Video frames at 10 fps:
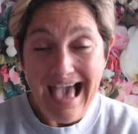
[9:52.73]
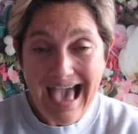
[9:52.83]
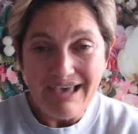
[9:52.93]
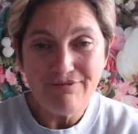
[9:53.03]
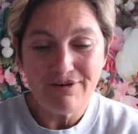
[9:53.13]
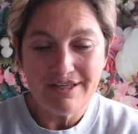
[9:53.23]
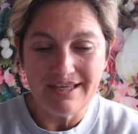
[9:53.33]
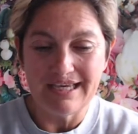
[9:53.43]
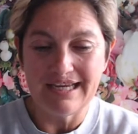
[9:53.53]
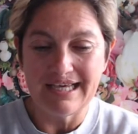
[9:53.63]

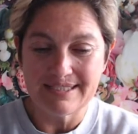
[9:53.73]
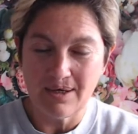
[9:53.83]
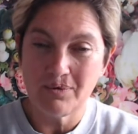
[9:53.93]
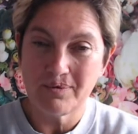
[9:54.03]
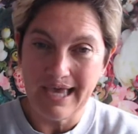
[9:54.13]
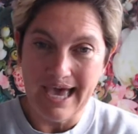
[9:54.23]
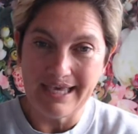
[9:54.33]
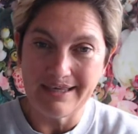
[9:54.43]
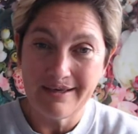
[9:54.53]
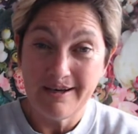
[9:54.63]
Everything is okay.